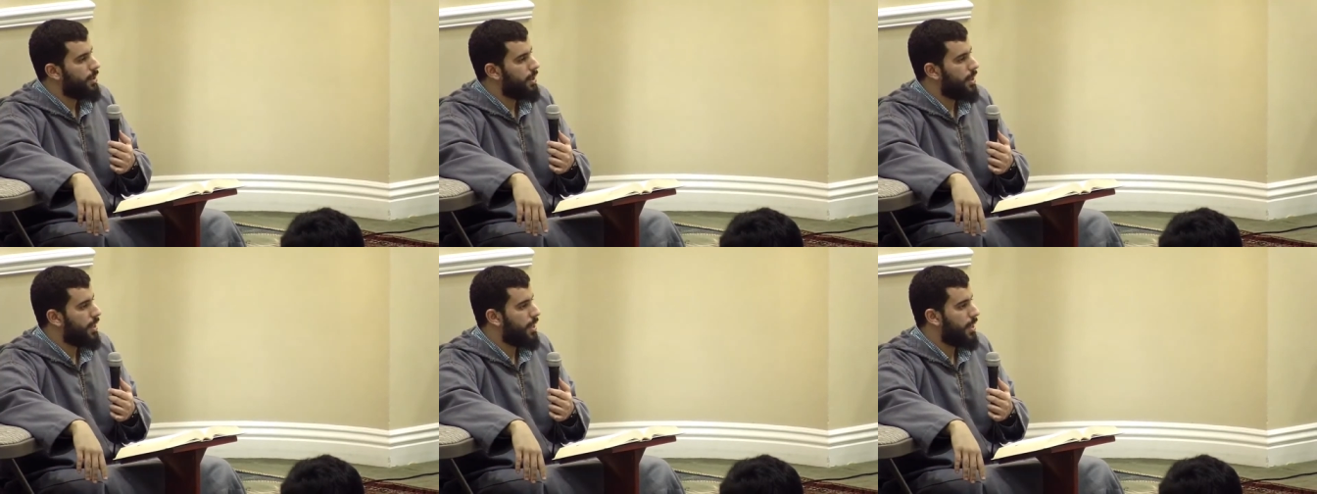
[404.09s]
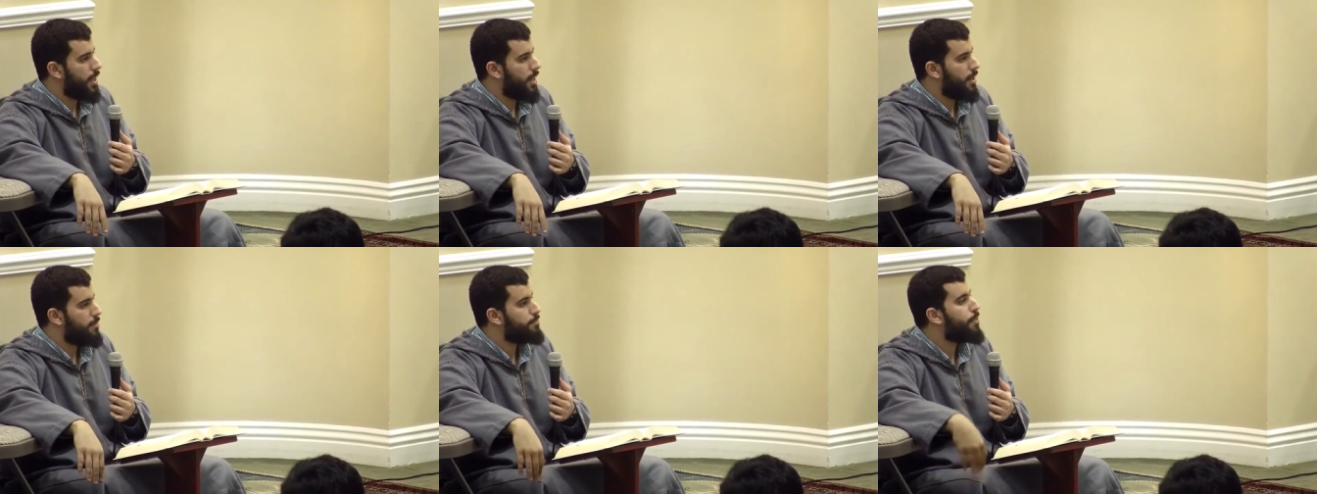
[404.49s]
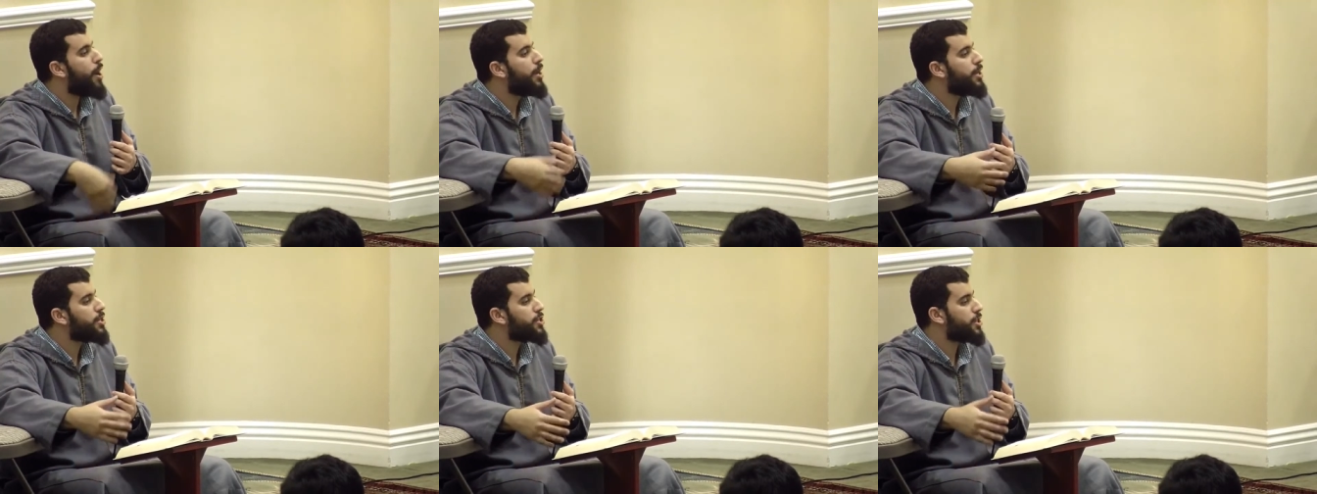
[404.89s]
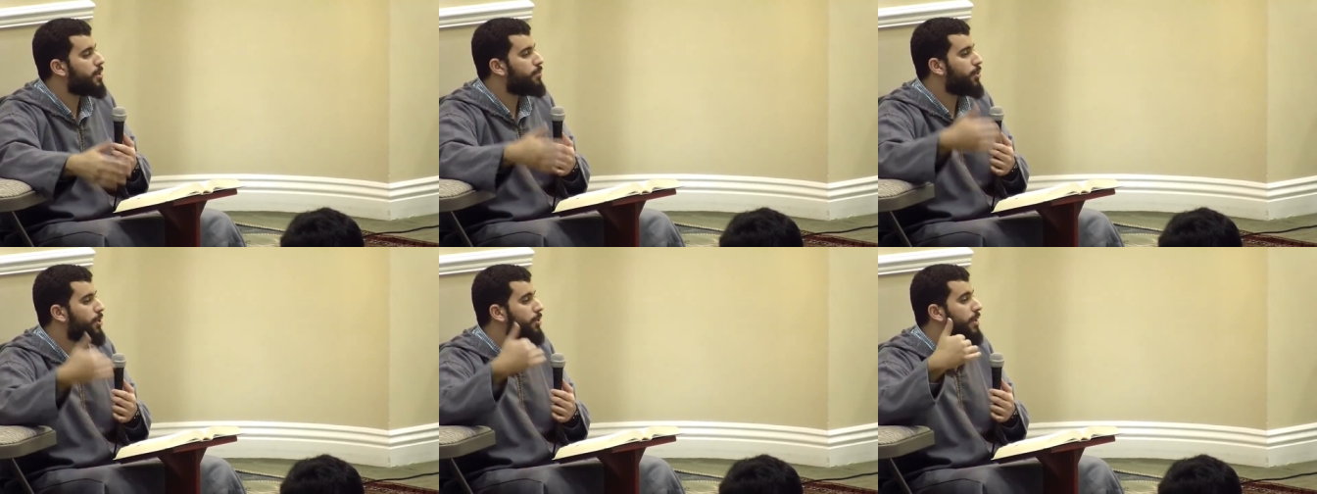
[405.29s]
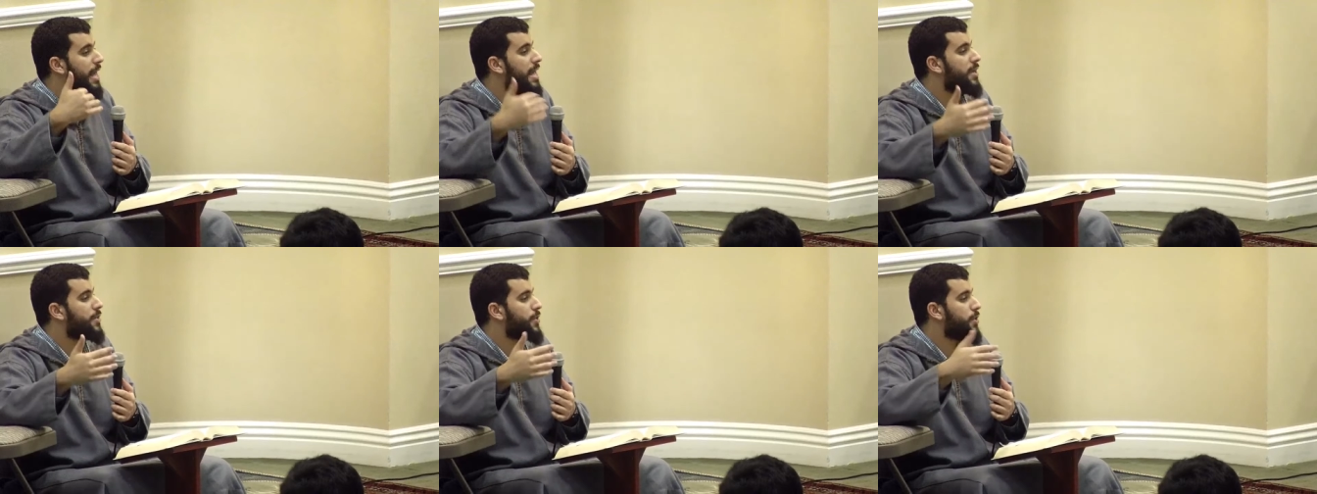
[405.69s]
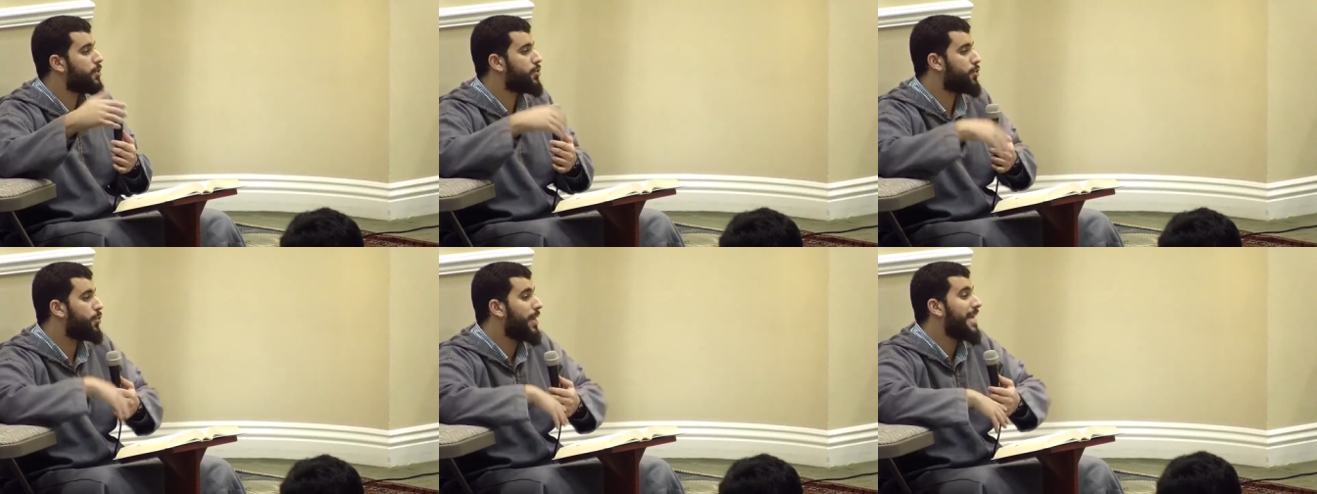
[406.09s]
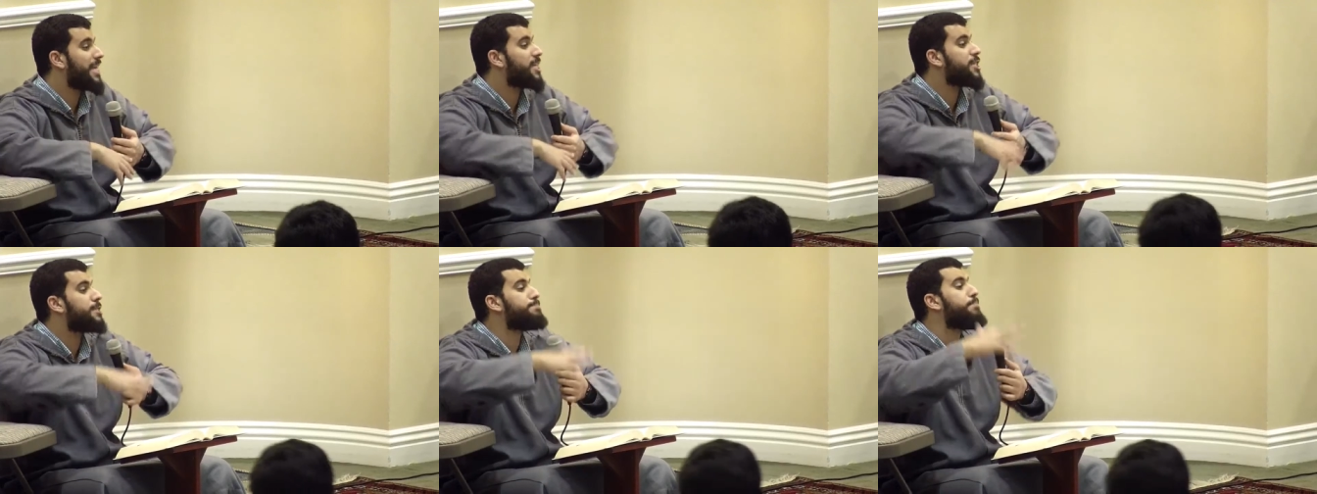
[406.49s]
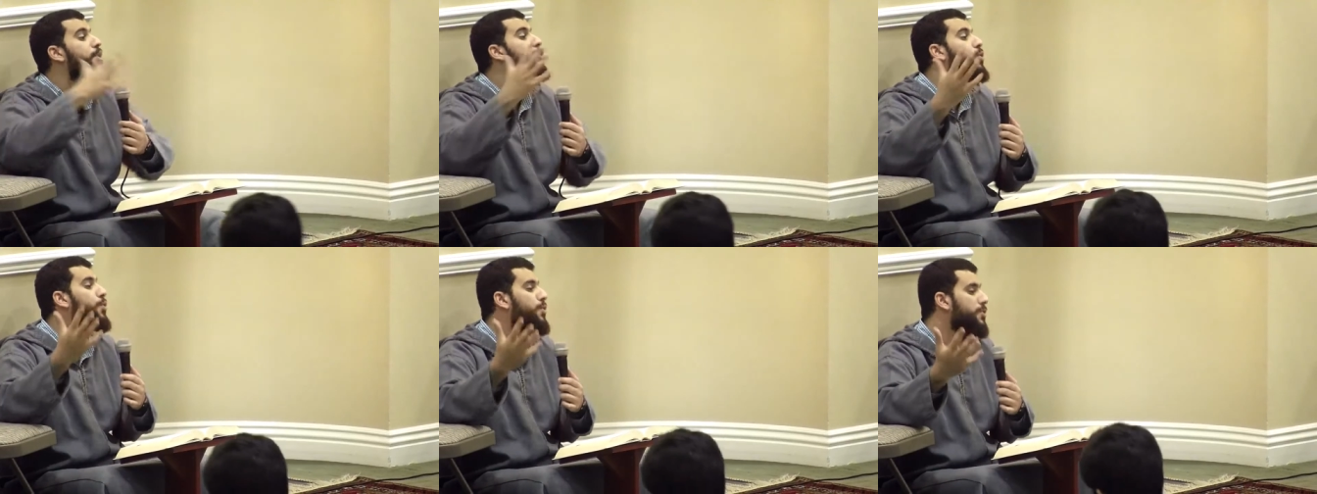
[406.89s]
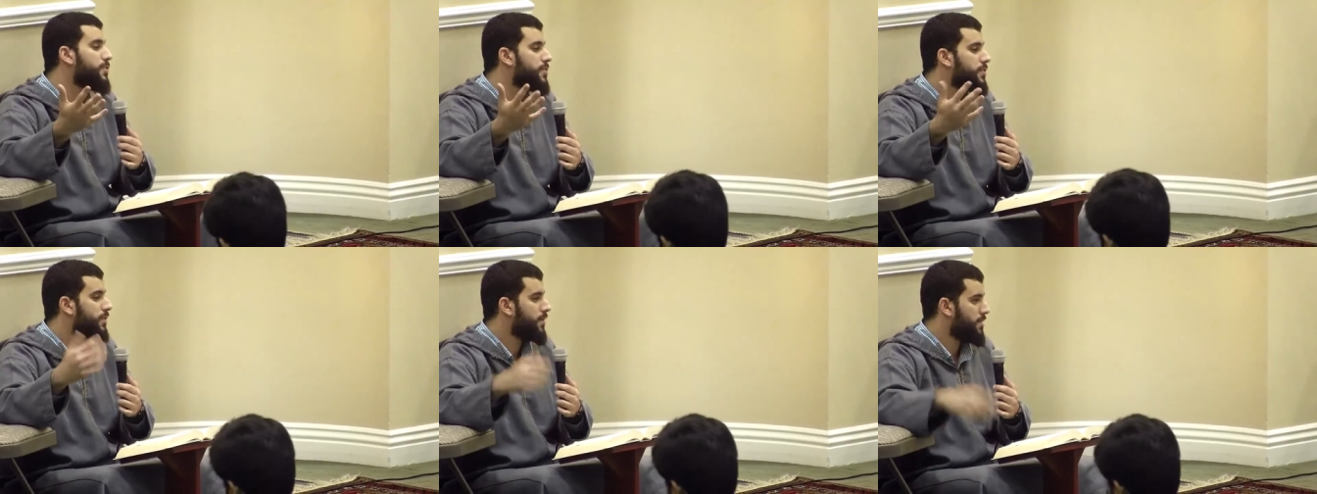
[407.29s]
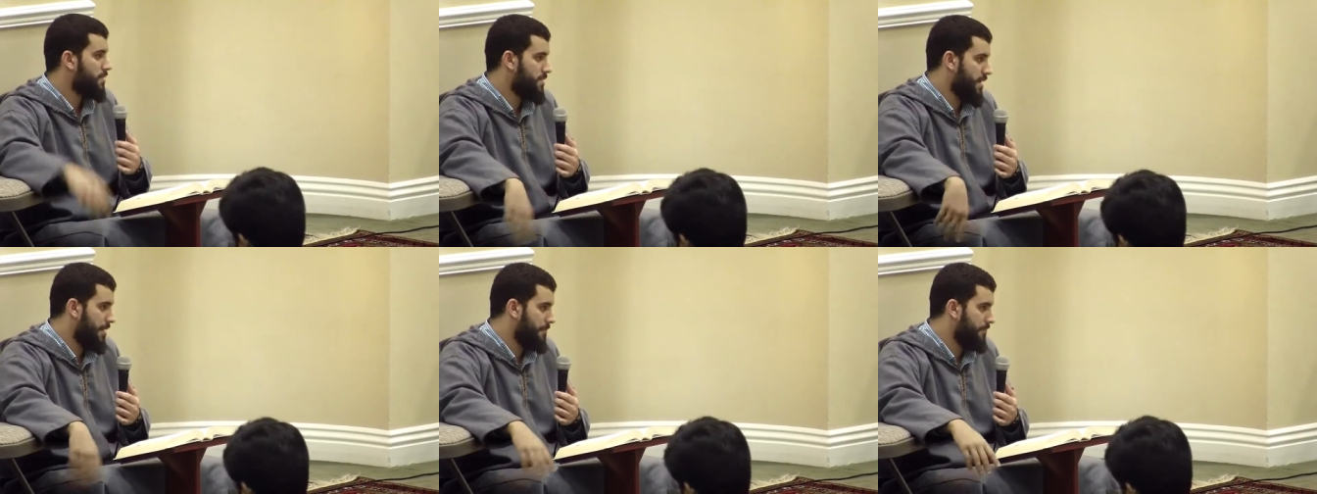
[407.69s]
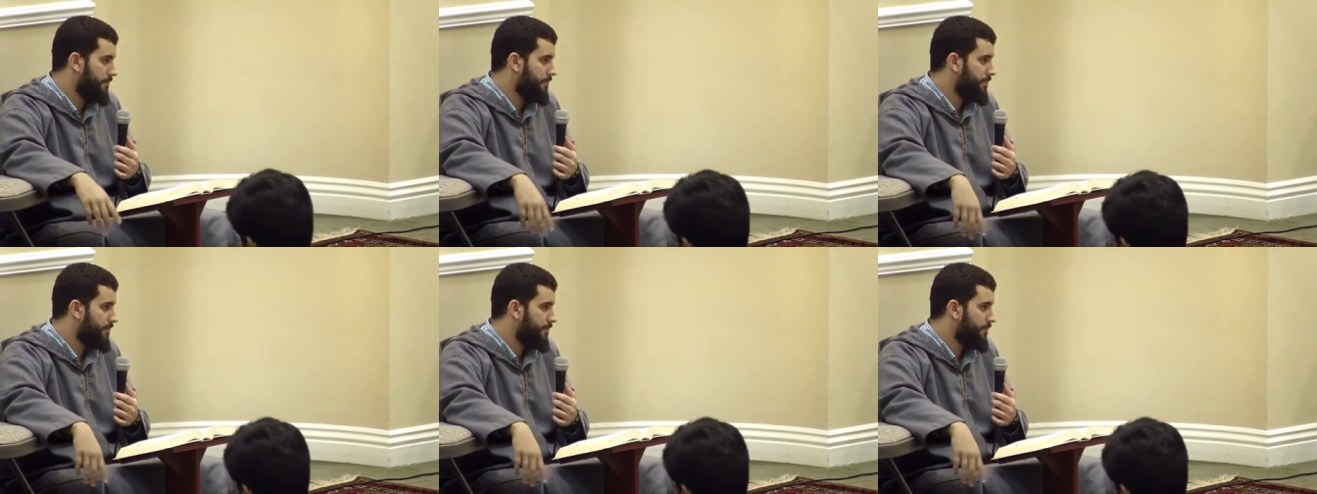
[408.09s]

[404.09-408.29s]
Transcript: uh, punish them, we don't hasten to expose them.